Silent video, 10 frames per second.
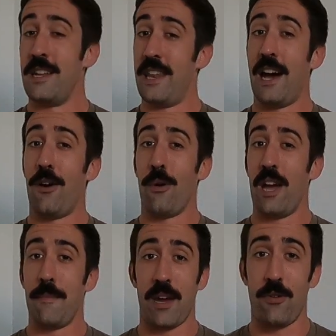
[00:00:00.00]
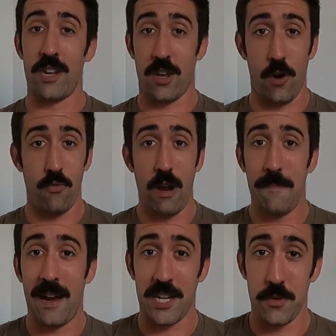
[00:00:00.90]
Now, am I going to go
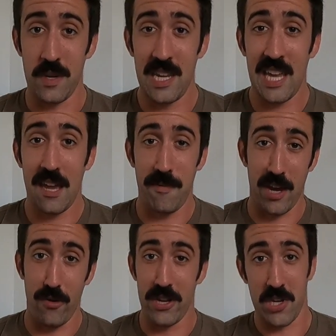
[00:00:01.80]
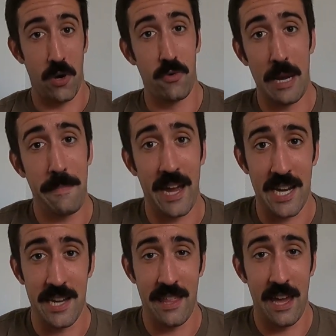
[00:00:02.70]
right back to reading? Am I going to go right
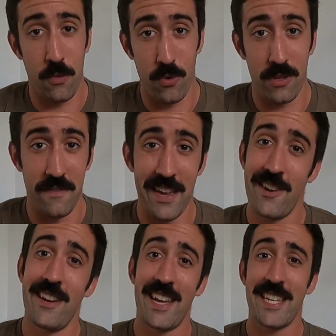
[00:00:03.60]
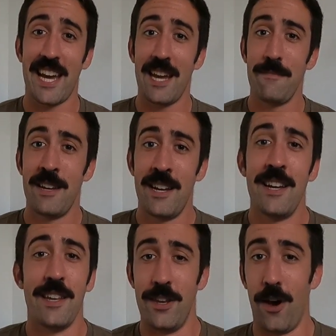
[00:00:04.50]
back into that world of internet time?
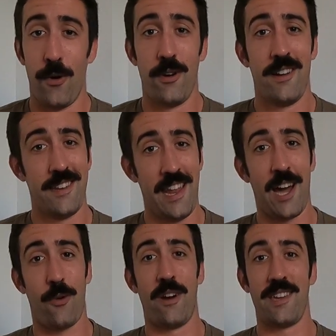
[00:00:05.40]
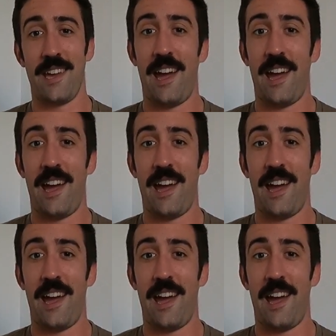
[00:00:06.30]
No, not quite